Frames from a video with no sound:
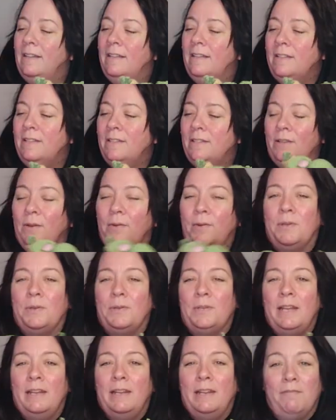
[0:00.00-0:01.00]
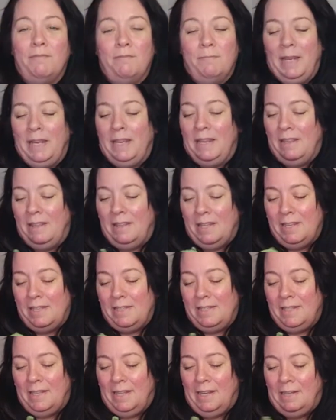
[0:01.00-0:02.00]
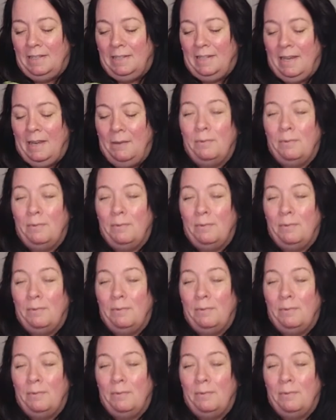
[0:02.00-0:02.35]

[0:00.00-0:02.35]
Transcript: So cute. I love making these, and I